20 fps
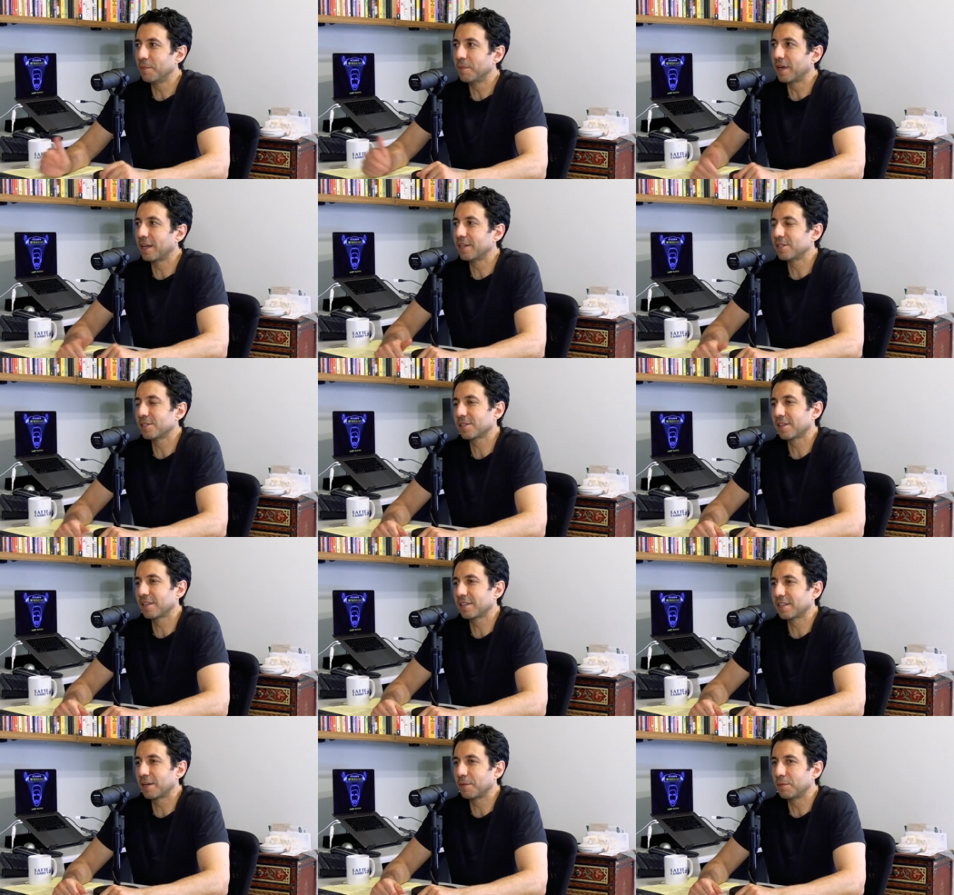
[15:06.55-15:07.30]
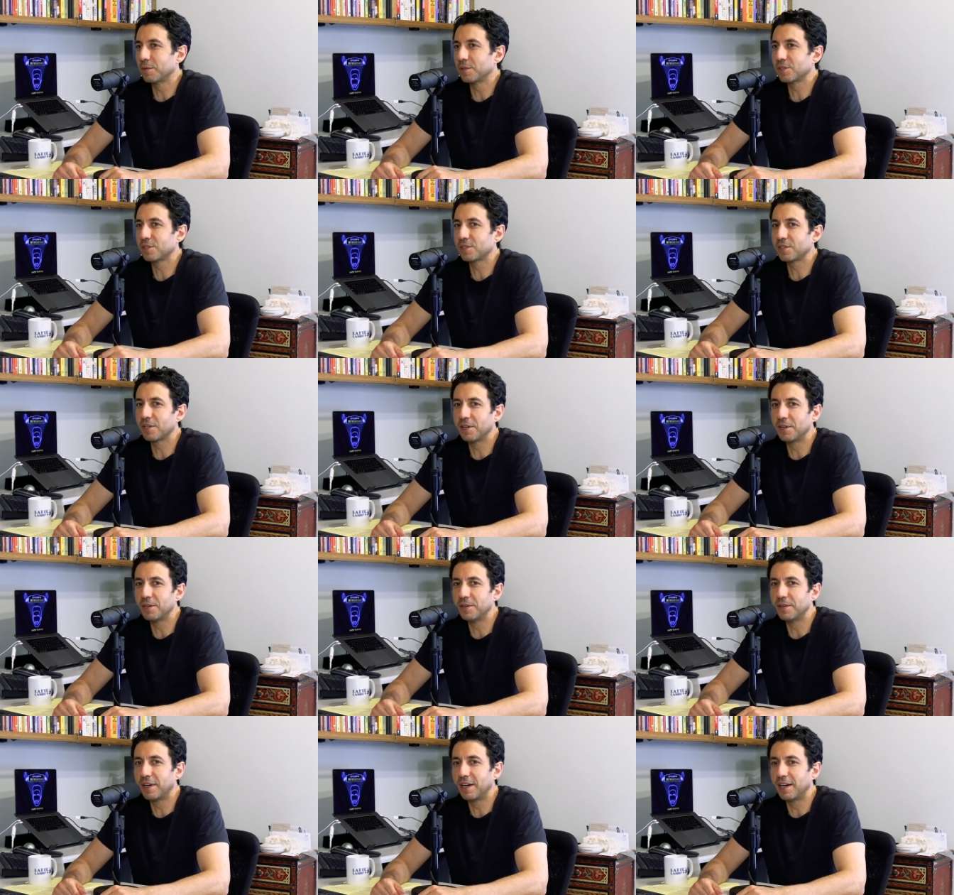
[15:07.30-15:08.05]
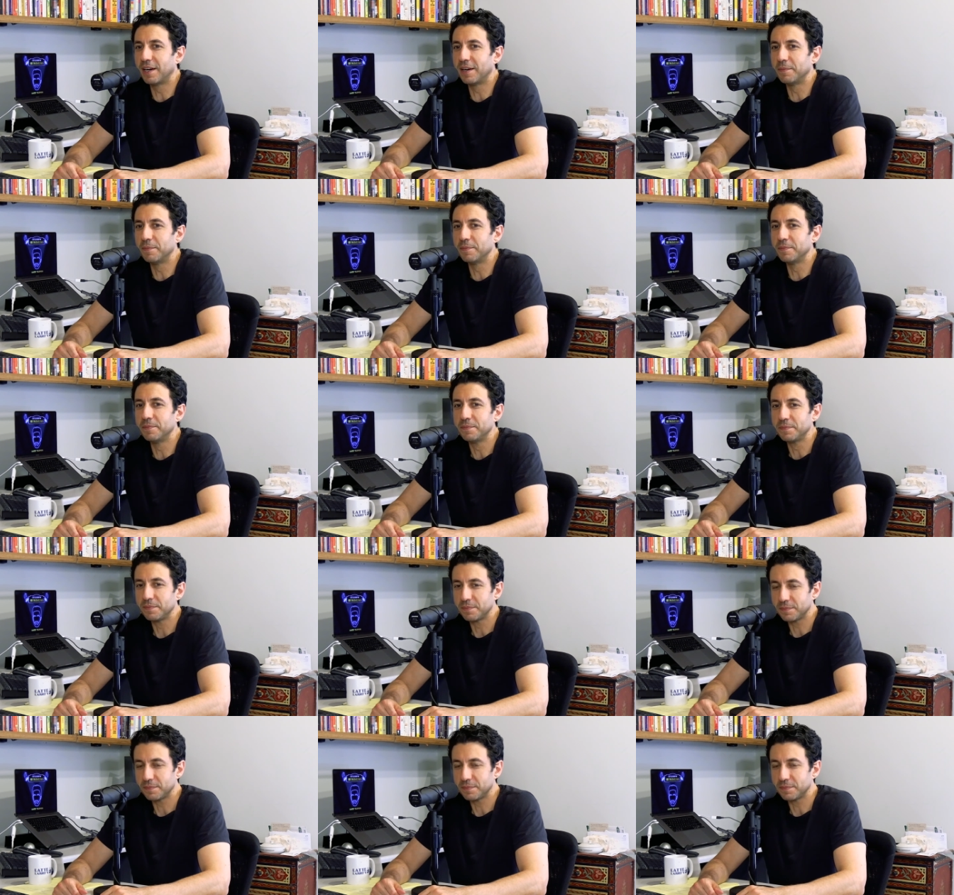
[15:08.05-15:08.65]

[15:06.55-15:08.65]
But I just thought that was so